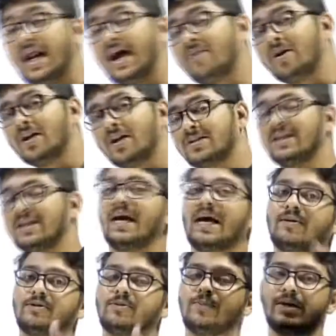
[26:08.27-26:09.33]
travel? See,
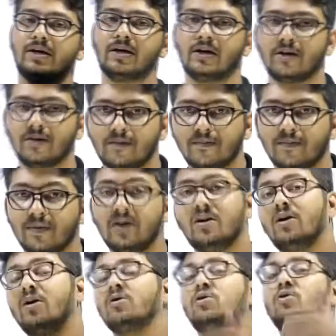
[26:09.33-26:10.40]
I am speaking.
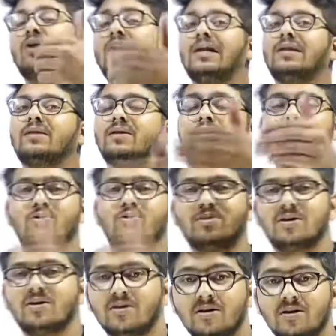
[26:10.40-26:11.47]
Now you are listening to
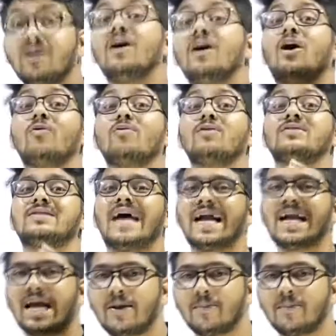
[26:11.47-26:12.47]
me. How is that